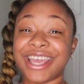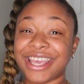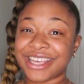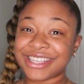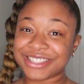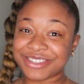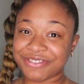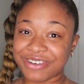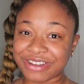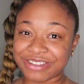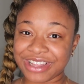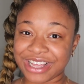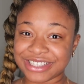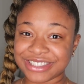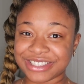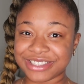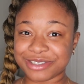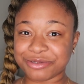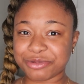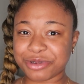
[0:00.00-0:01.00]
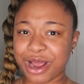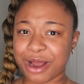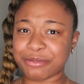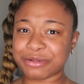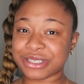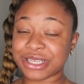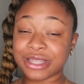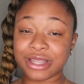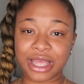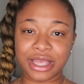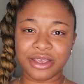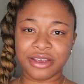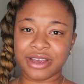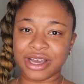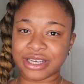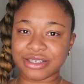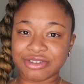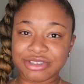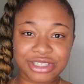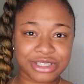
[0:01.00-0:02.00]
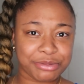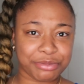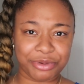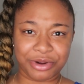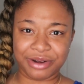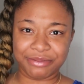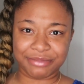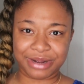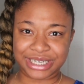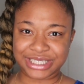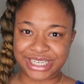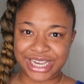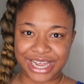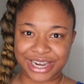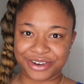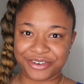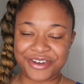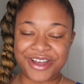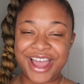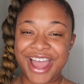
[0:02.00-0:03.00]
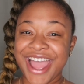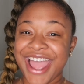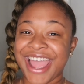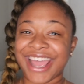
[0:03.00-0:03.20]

get to 5,000 subscribers, and thank you guys for supporting my channel.